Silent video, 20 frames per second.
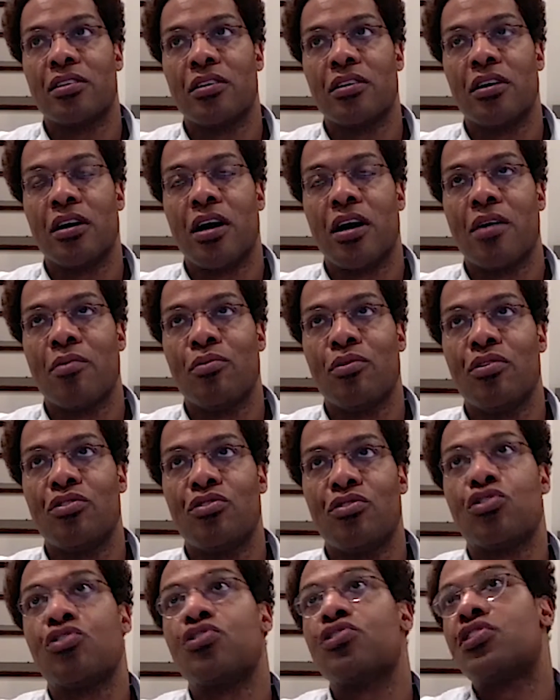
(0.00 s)
I
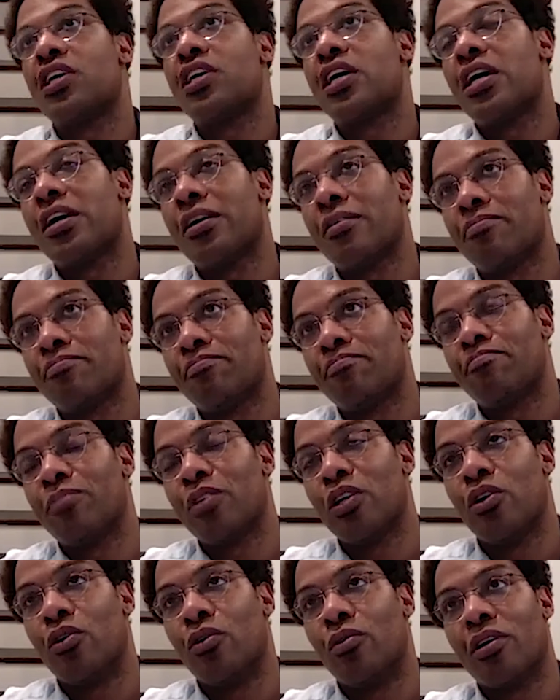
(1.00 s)
wouldn't just say,
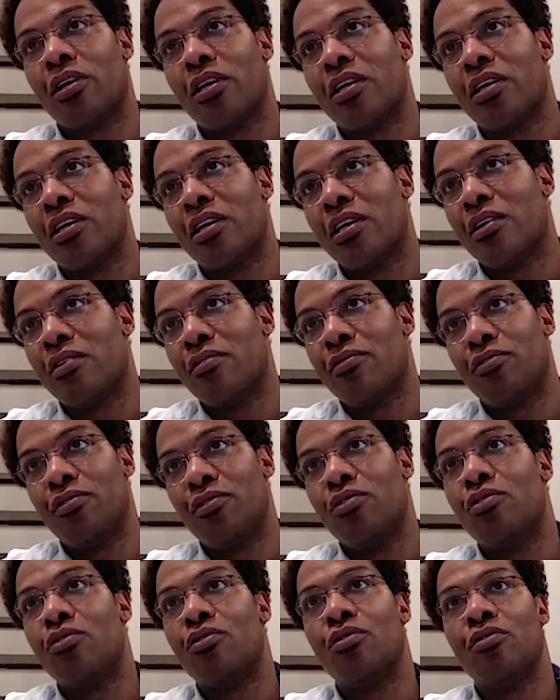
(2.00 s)
if
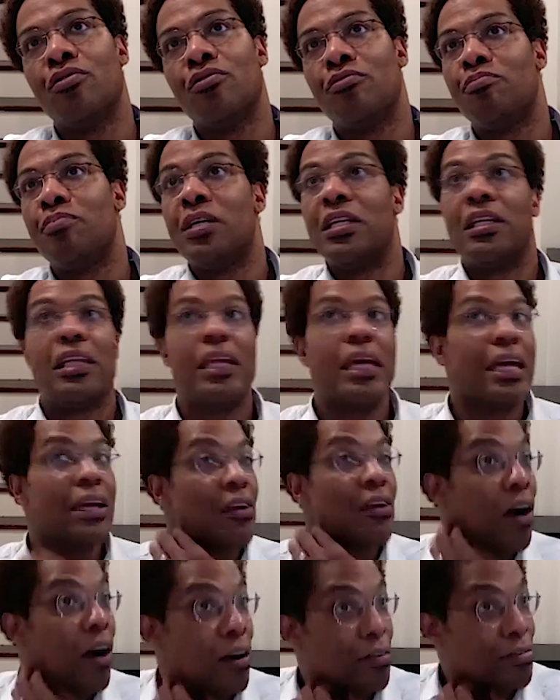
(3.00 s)
you've been laid
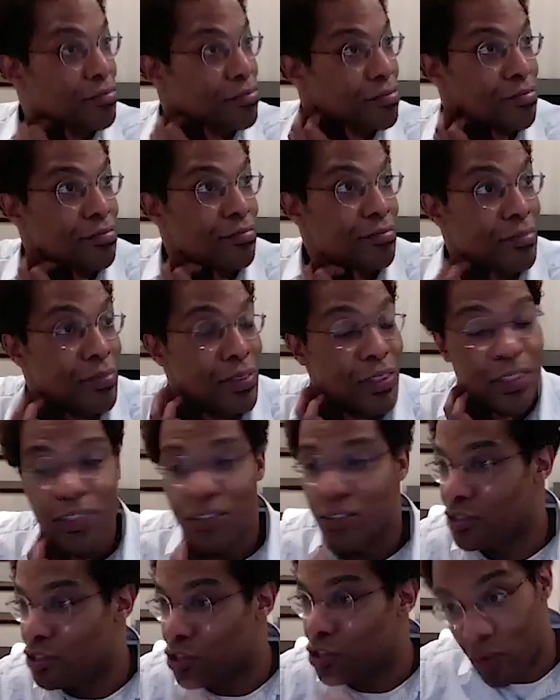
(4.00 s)
off,
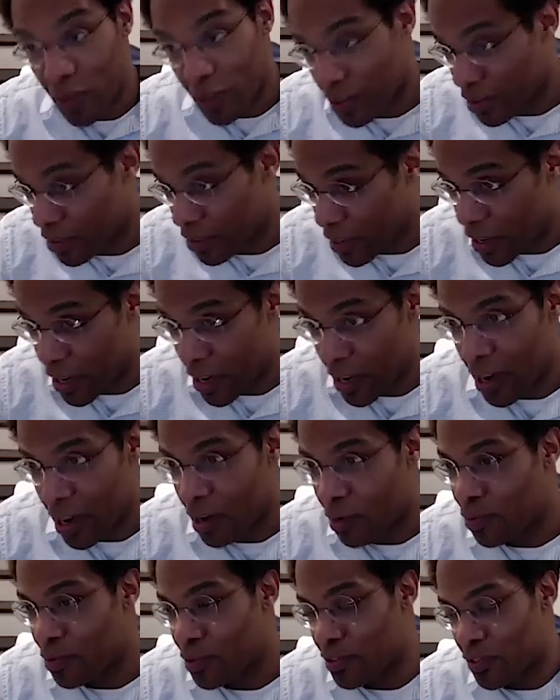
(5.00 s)
do it. I
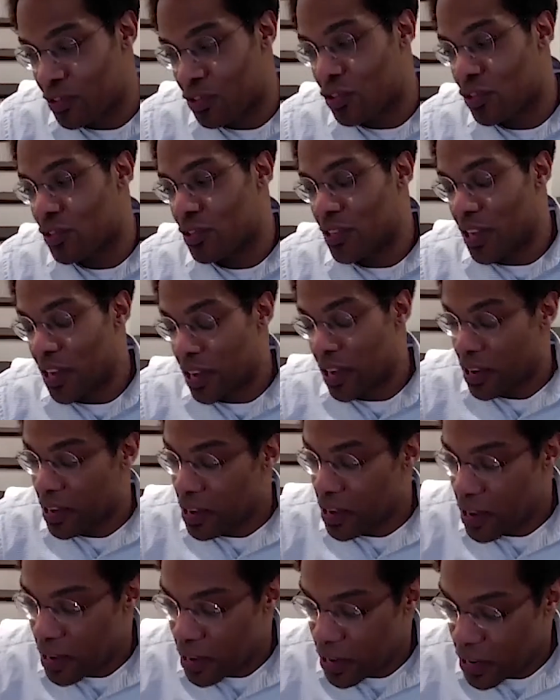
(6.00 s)
wouldn't just say,
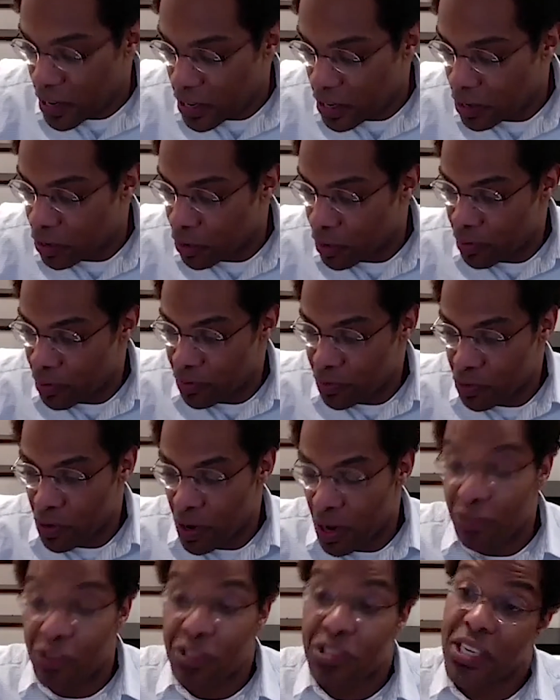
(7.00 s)
if you
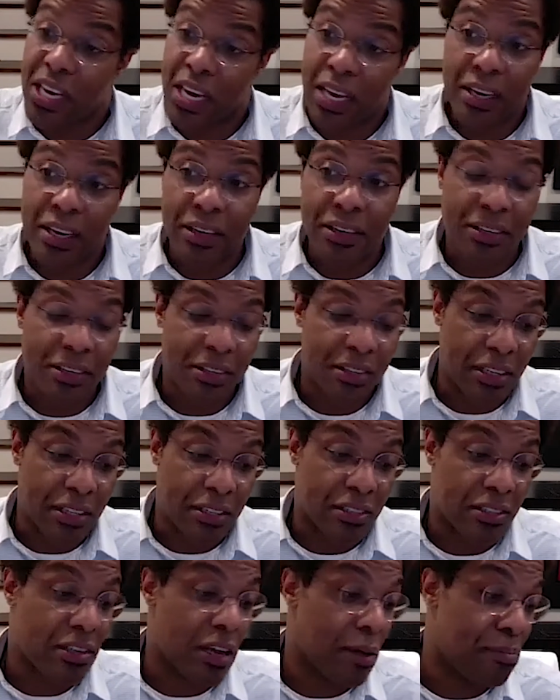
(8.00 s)
have a tenant
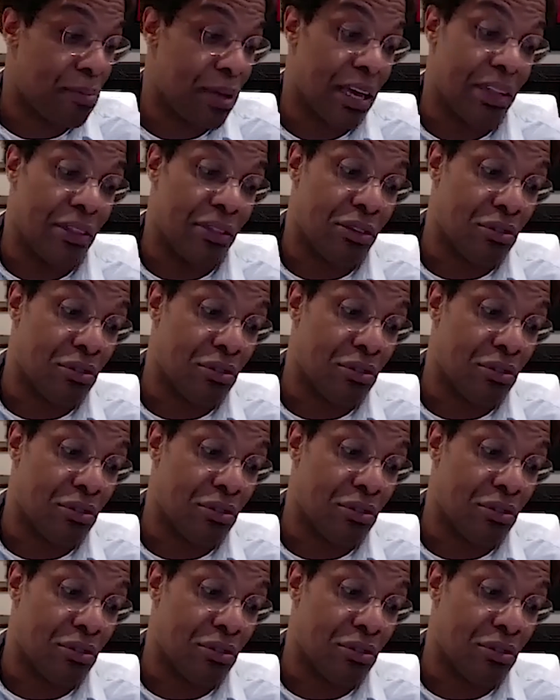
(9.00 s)
that's not paying their